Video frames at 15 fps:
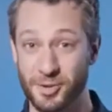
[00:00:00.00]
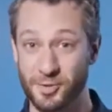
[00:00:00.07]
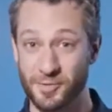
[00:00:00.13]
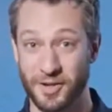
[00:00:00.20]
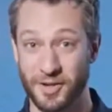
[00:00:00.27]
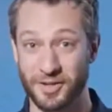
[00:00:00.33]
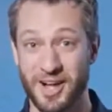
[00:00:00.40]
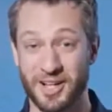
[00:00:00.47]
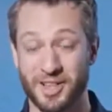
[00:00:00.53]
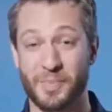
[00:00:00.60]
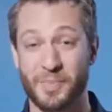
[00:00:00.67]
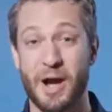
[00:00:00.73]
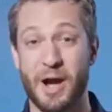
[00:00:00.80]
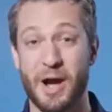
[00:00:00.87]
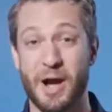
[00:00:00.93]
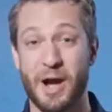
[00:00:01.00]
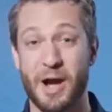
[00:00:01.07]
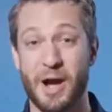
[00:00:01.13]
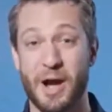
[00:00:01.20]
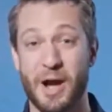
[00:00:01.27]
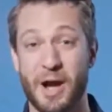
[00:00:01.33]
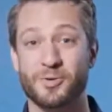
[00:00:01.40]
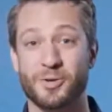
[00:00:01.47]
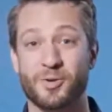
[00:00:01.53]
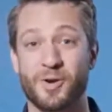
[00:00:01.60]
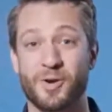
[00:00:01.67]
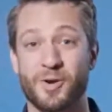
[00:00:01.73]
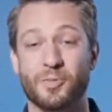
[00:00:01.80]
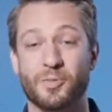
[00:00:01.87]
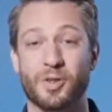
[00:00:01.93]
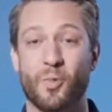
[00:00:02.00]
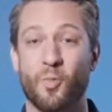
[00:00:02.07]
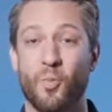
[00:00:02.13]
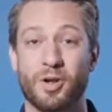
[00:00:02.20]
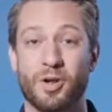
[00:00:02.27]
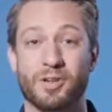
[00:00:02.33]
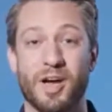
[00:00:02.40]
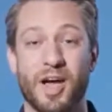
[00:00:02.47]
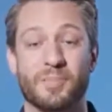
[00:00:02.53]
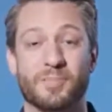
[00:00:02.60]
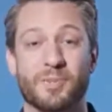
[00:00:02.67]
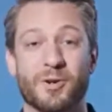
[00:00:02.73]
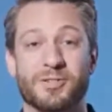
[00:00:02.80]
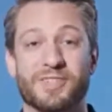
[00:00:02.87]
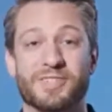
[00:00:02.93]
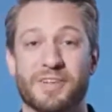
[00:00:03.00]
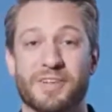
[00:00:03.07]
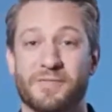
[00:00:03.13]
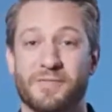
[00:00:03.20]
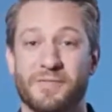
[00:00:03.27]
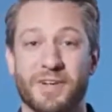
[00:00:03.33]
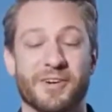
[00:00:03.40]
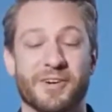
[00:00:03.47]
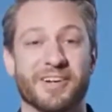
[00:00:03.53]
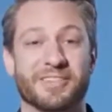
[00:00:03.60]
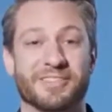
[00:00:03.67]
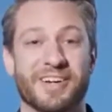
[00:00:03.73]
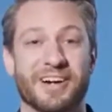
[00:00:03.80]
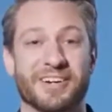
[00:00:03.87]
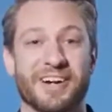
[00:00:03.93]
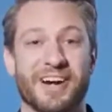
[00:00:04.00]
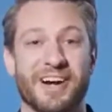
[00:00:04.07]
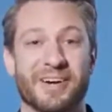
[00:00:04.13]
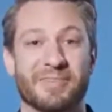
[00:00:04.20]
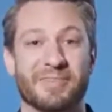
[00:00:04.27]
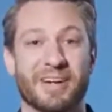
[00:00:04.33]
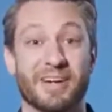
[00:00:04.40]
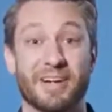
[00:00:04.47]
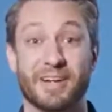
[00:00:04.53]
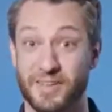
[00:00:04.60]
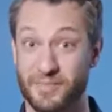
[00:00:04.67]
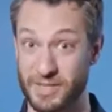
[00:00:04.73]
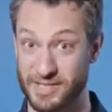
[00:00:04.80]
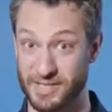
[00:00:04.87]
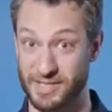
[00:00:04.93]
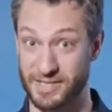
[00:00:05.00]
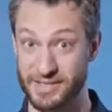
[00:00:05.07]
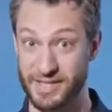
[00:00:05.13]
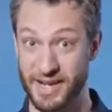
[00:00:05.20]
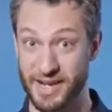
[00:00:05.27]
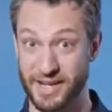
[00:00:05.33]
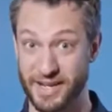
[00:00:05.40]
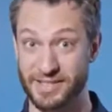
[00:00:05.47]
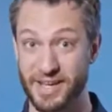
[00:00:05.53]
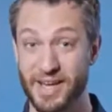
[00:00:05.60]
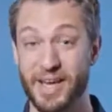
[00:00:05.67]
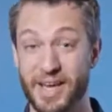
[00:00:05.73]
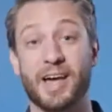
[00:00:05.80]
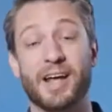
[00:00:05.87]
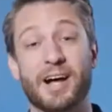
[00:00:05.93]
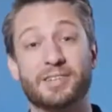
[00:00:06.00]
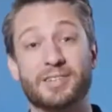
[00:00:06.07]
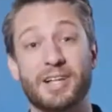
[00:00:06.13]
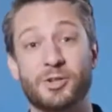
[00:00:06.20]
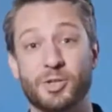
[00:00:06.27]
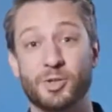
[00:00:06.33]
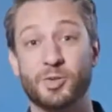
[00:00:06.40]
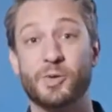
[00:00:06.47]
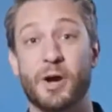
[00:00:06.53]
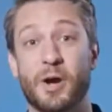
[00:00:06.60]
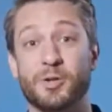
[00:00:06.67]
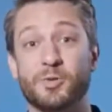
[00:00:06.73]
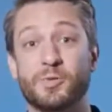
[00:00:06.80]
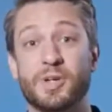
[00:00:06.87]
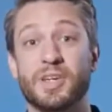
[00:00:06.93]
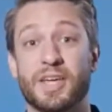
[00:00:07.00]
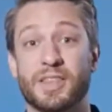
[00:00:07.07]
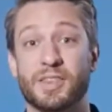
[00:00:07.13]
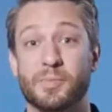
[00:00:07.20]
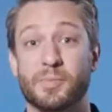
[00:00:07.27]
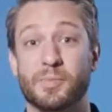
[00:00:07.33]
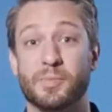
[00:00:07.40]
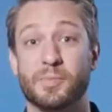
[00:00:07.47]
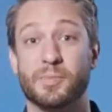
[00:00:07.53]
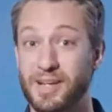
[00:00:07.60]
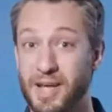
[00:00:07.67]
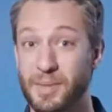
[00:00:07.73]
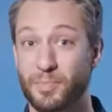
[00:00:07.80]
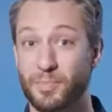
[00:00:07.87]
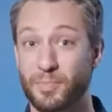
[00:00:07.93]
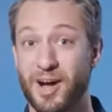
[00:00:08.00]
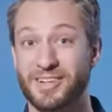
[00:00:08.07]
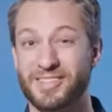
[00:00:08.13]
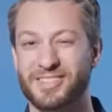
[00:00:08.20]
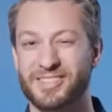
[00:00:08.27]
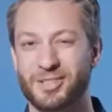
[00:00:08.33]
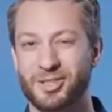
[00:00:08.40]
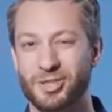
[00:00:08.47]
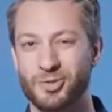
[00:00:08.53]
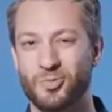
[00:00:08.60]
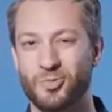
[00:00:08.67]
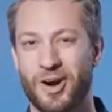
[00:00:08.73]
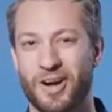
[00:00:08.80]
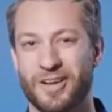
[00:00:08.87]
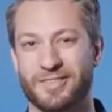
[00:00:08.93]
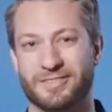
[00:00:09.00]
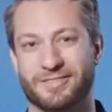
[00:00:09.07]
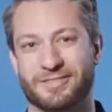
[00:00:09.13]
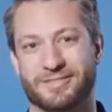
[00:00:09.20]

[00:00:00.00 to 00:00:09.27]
You've unlocked the power to build your credit with a one-time purchase at fingerhut.com. Give me 60 seconds and I'll tell you how you can get the brand name products you want.